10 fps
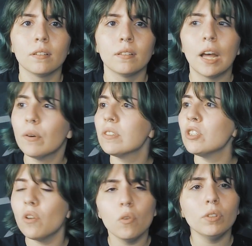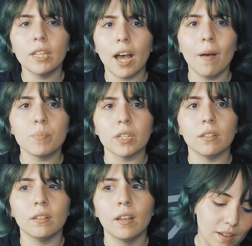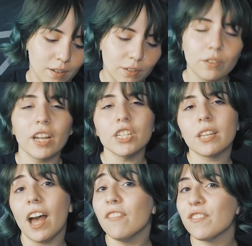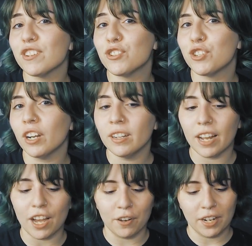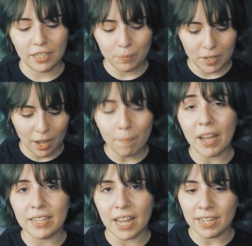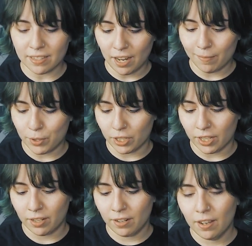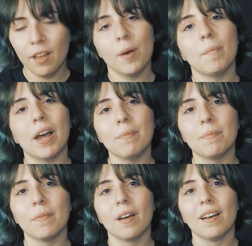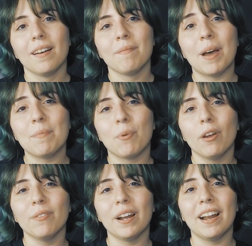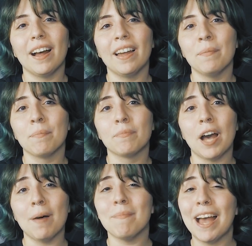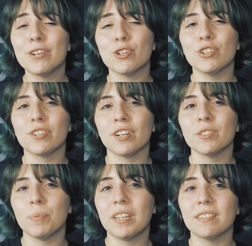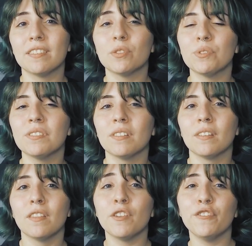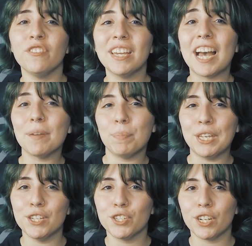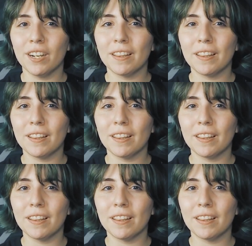That was the only option. So I just have this shirt now, and it's become my nighttime shirt. My boyfriend and I got matching shirts because this was the VIP shirt.